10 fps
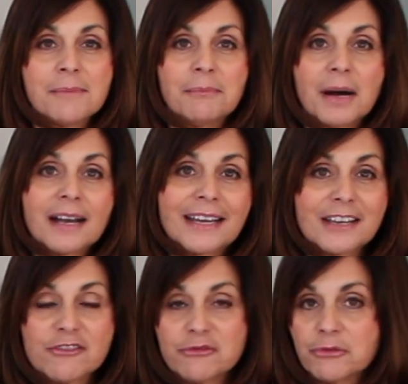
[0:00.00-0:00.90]

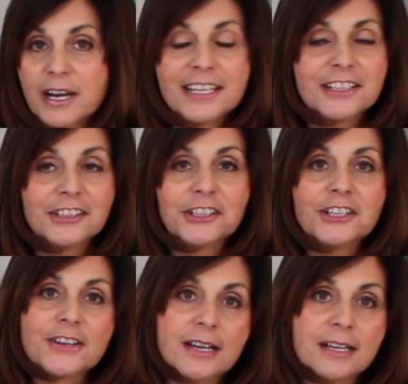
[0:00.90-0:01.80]
my
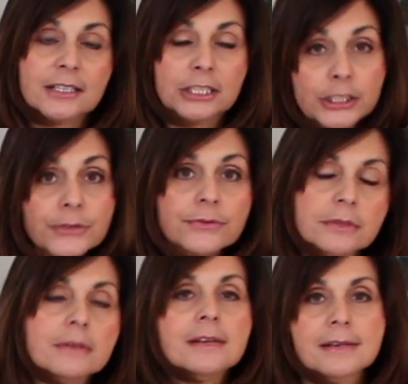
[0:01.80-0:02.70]
regular
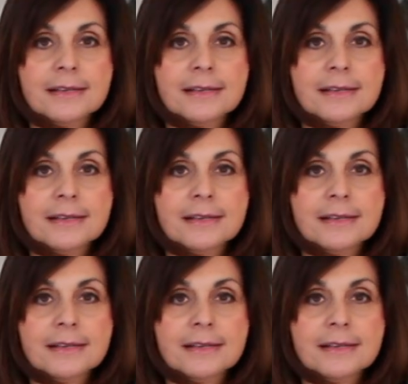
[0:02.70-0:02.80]
gluten